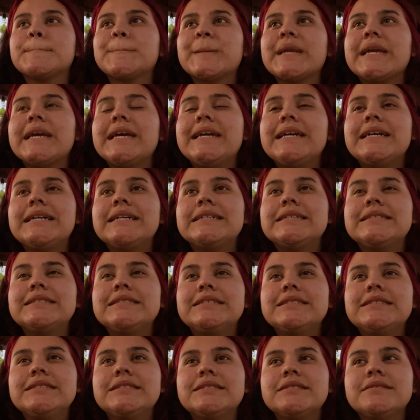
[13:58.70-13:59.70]

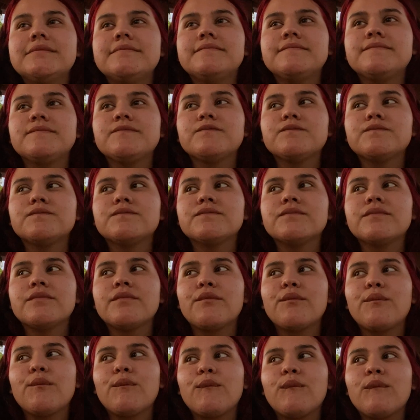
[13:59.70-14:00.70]
And
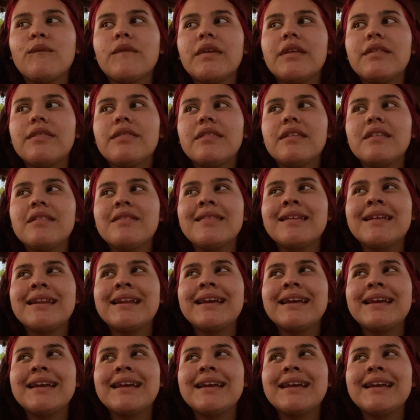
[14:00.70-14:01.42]
I think that